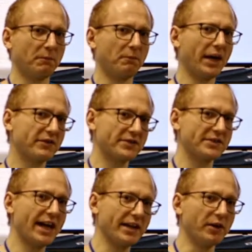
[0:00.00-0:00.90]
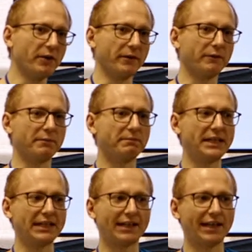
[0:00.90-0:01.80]
browser's not known for
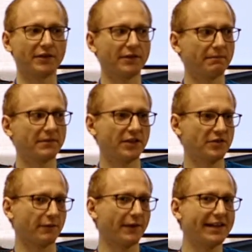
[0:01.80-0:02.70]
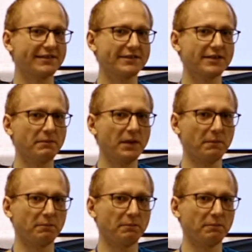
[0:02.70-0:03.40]
being allowed to touch your file system,